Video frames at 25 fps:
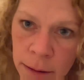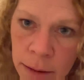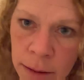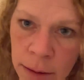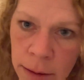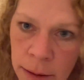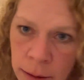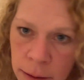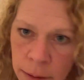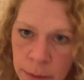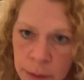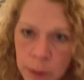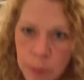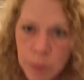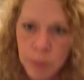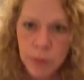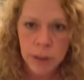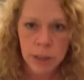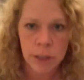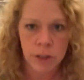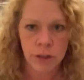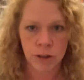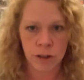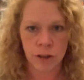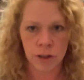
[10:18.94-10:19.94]
let me
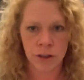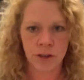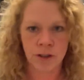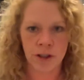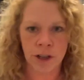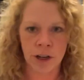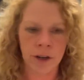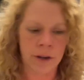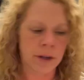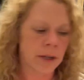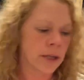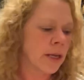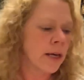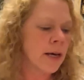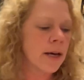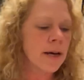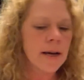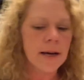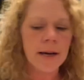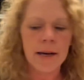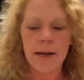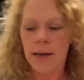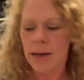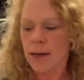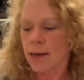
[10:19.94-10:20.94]
position this chair good.
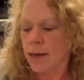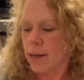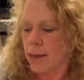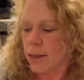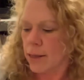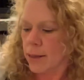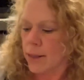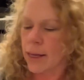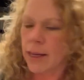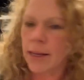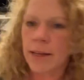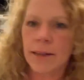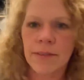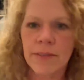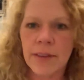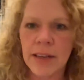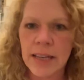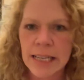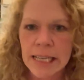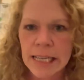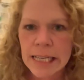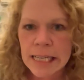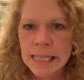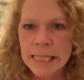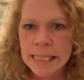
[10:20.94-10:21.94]
Like
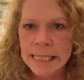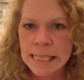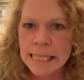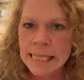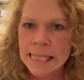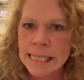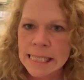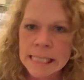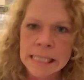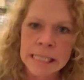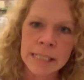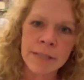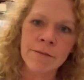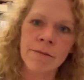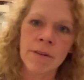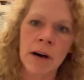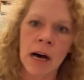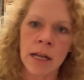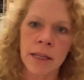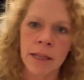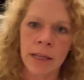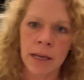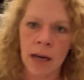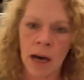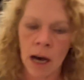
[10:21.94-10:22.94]
the adhesive
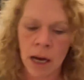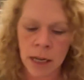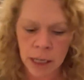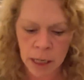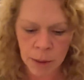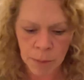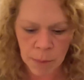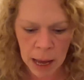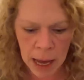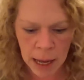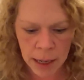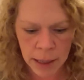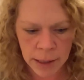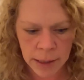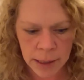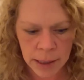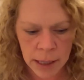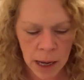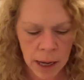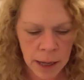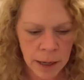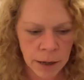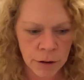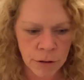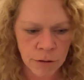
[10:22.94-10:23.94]
on the cutting mat is
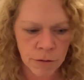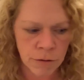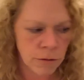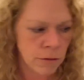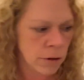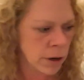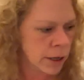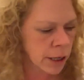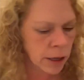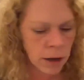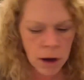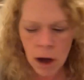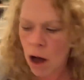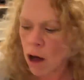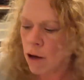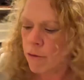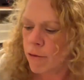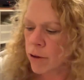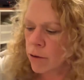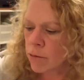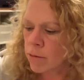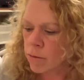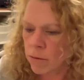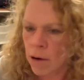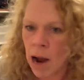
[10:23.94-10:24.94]
kind of running off.
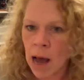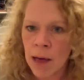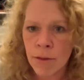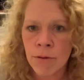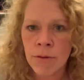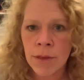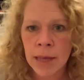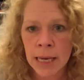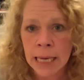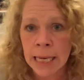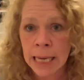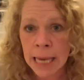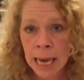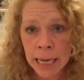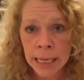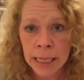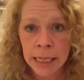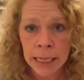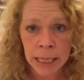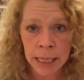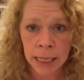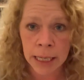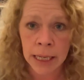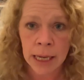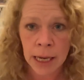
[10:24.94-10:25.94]
And rather than
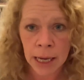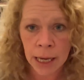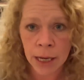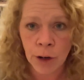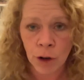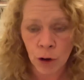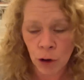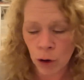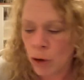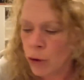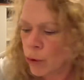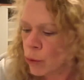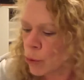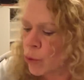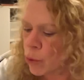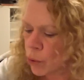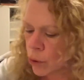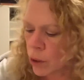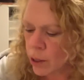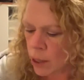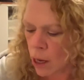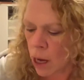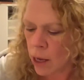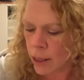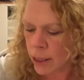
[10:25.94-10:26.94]
getting a new
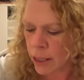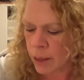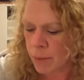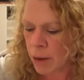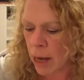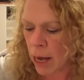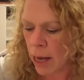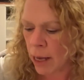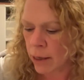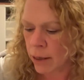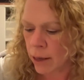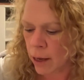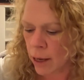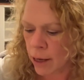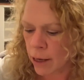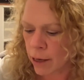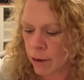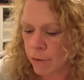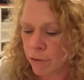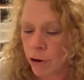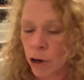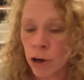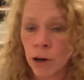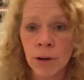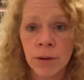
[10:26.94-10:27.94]
cutting mat, I
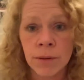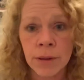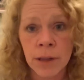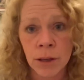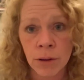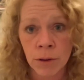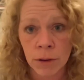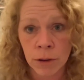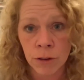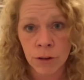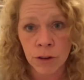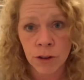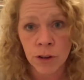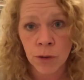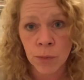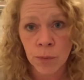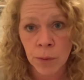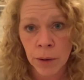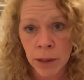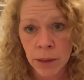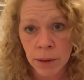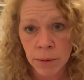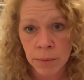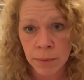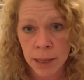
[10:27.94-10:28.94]
have heard that you can just
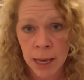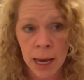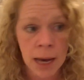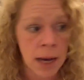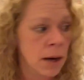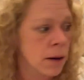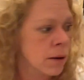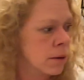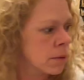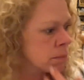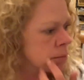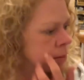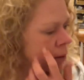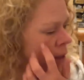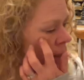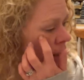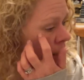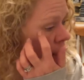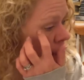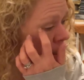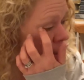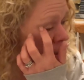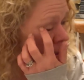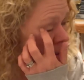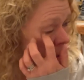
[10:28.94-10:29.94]
spray them down
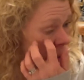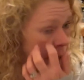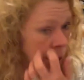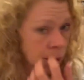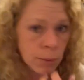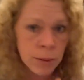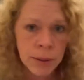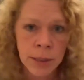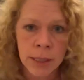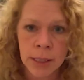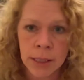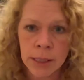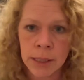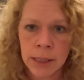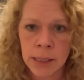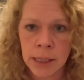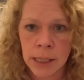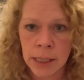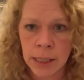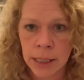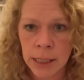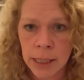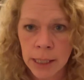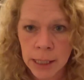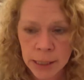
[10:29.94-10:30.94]
like with this
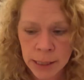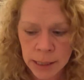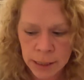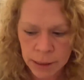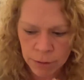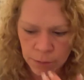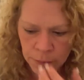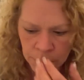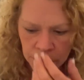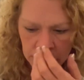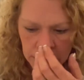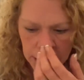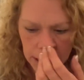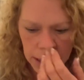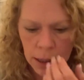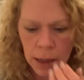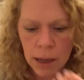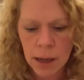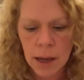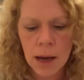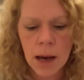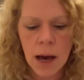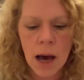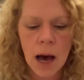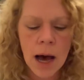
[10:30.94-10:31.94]
adhesive, but
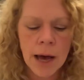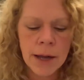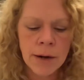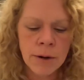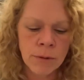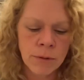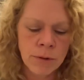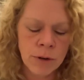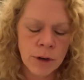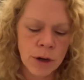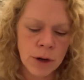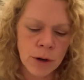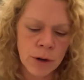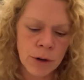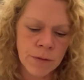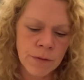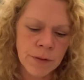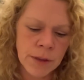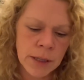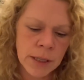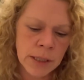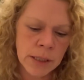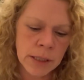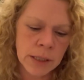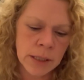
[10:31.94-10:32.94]
I don't know if
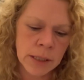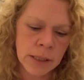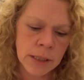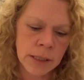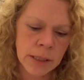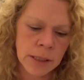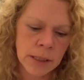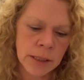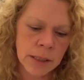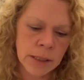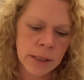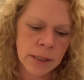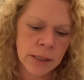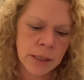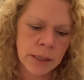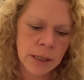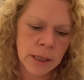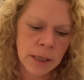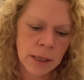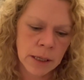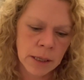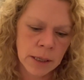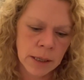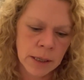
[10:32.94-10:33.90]
this is,